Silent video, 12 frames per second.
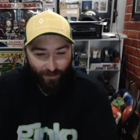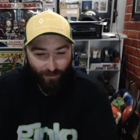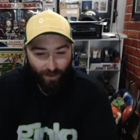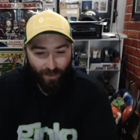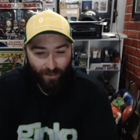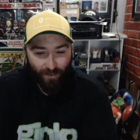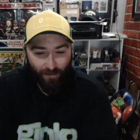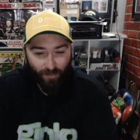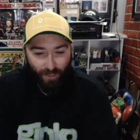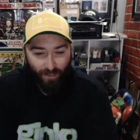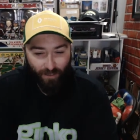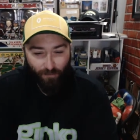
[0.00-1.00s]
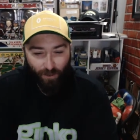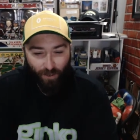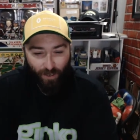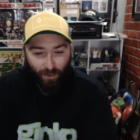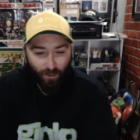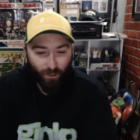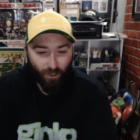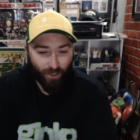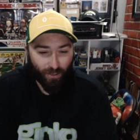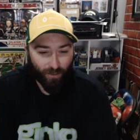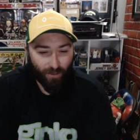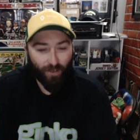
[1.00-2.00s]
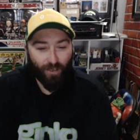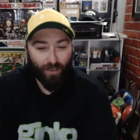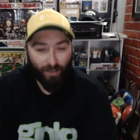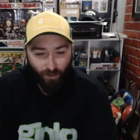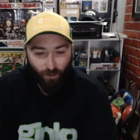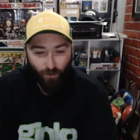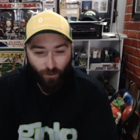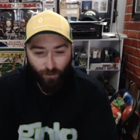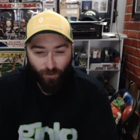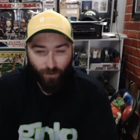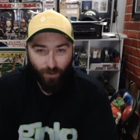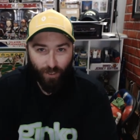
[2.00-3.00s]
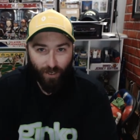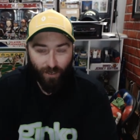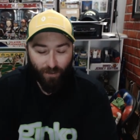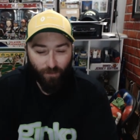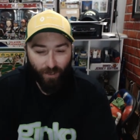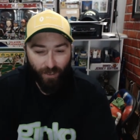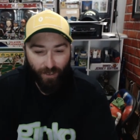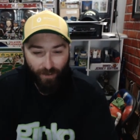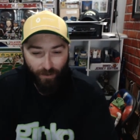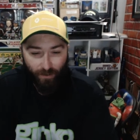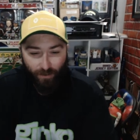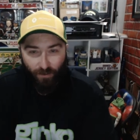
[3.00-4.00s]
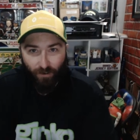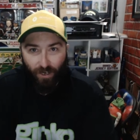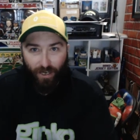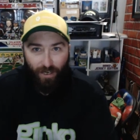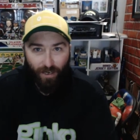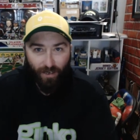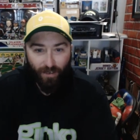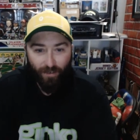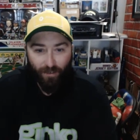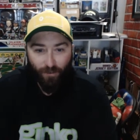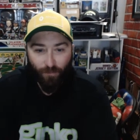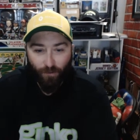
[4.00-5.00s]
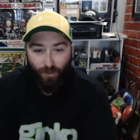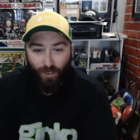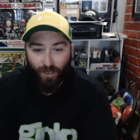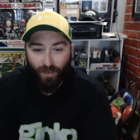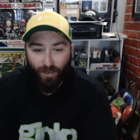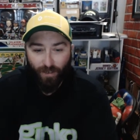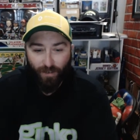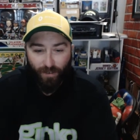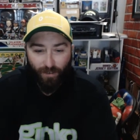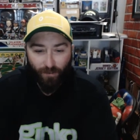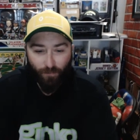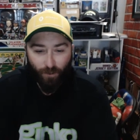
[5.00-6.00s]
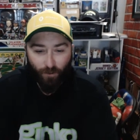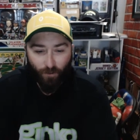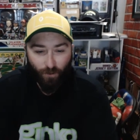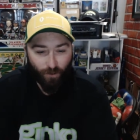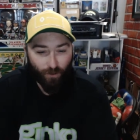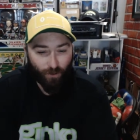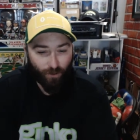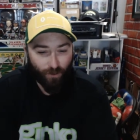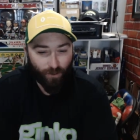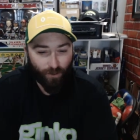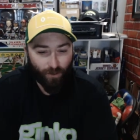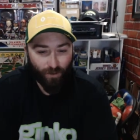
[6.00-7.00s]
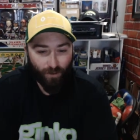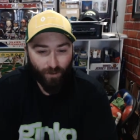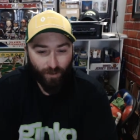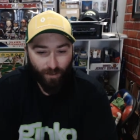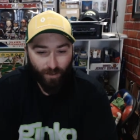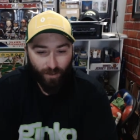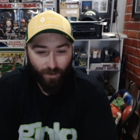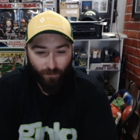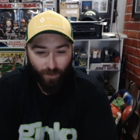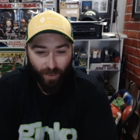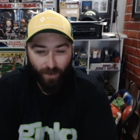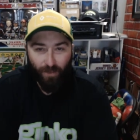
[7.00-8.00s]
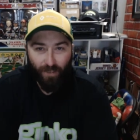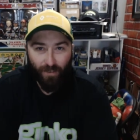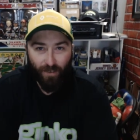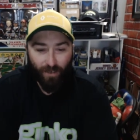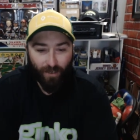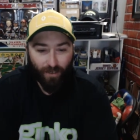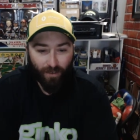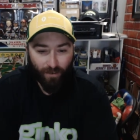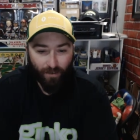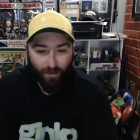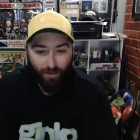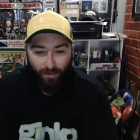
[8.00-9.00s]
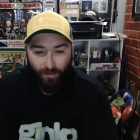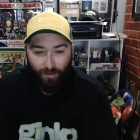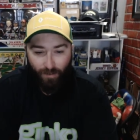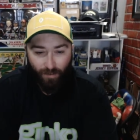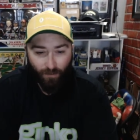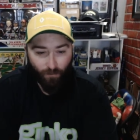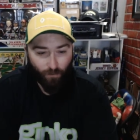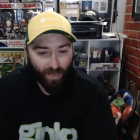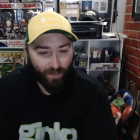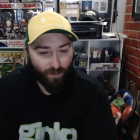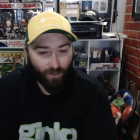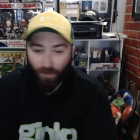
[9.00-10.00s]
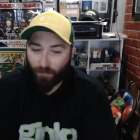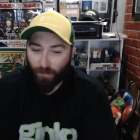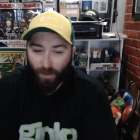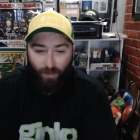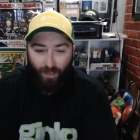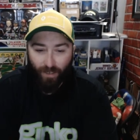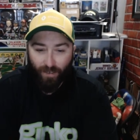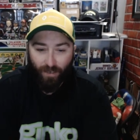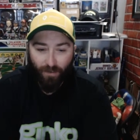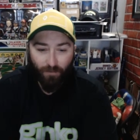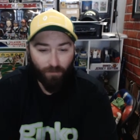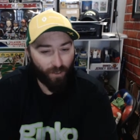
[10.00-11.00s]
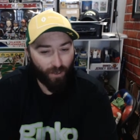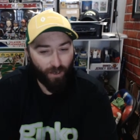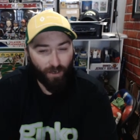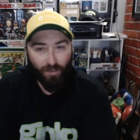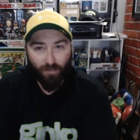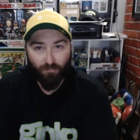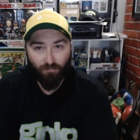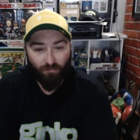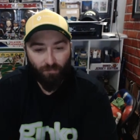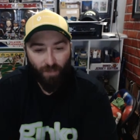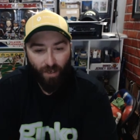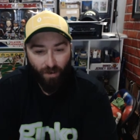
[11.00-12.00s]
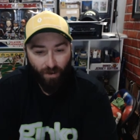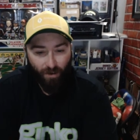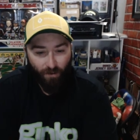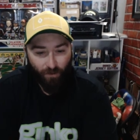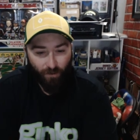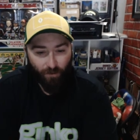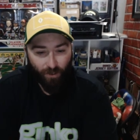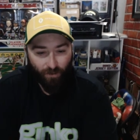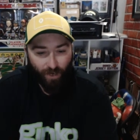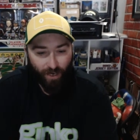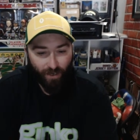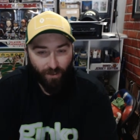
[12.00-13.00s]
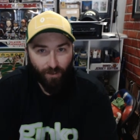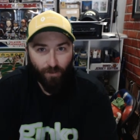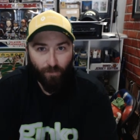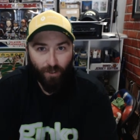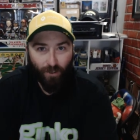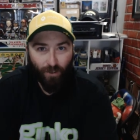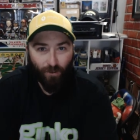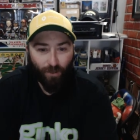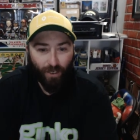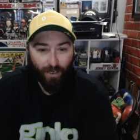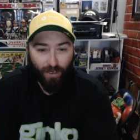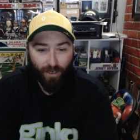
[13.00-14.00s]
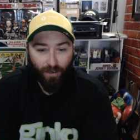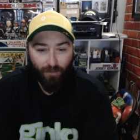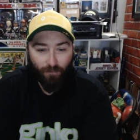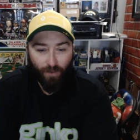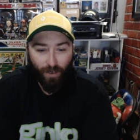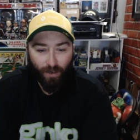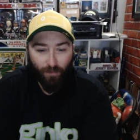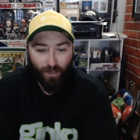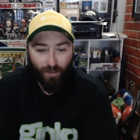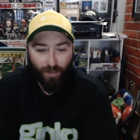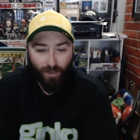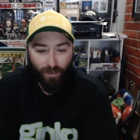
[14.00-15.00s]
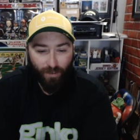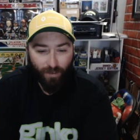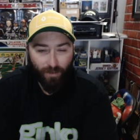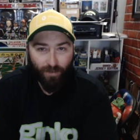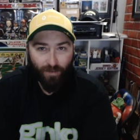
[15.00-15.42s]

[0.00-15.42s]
raising money by auction alright cool so it'll be on Eureka sports cards special cause for MND a once off I believe so we want to raise as much as we can for MND